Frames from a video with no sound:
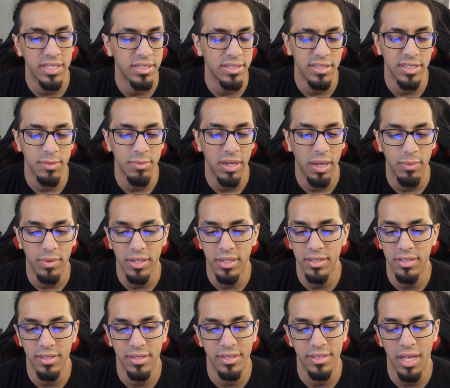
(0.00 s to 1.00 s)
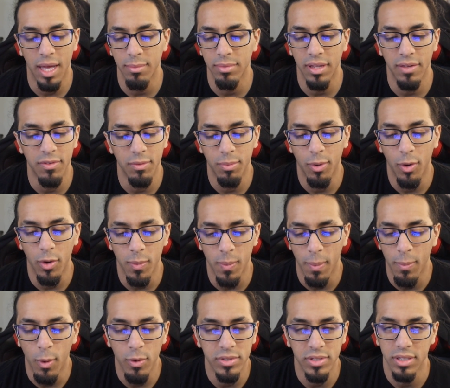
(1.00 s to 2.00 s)
this doesn't mean I'm going to just stop loving Pokemon. I'm
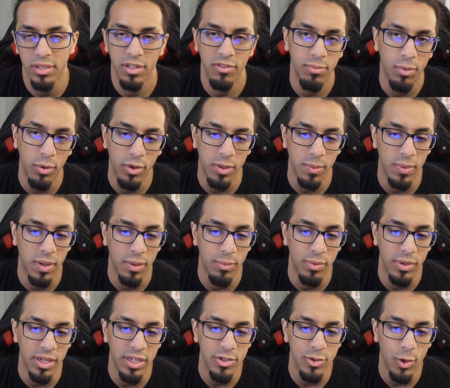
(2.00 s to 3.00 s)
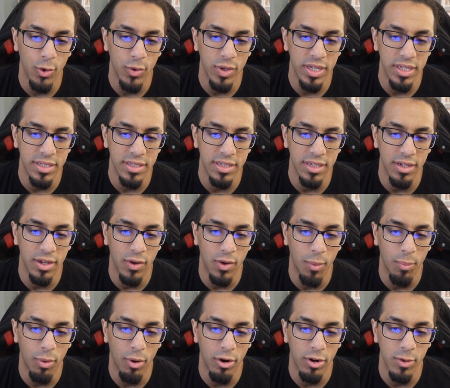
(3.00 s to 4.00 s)
always going to love Pokemon, but it's always, you know, a
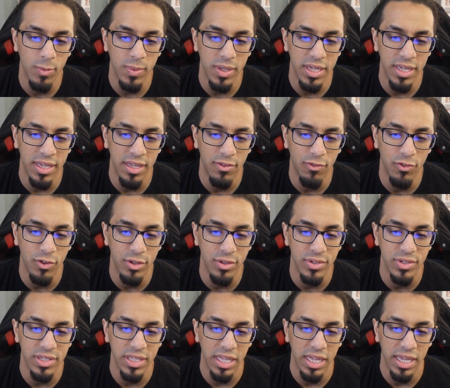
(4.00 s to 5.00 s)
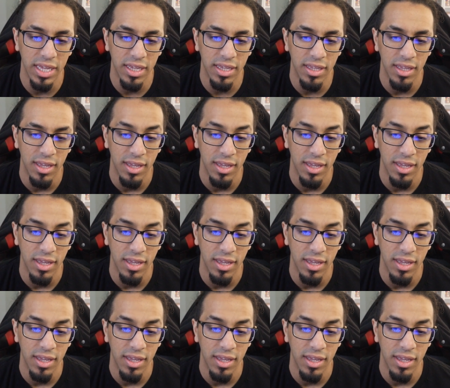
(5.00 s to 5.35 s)
part of me feels like